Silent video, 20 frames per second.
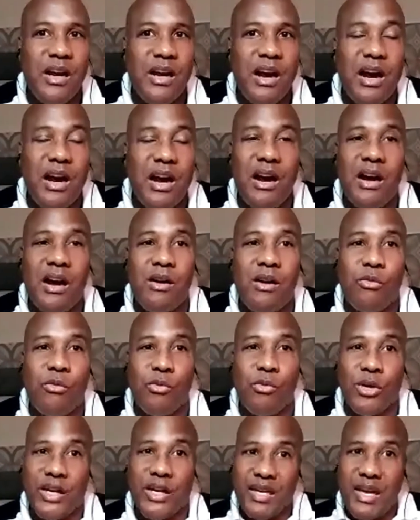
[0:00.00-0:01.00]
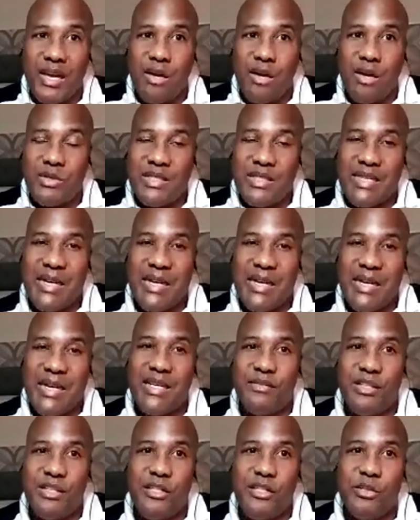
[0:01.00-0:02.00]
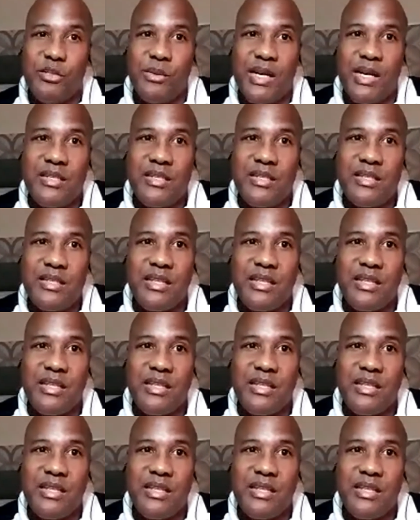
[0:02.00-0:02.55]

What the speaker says: are working outside of the US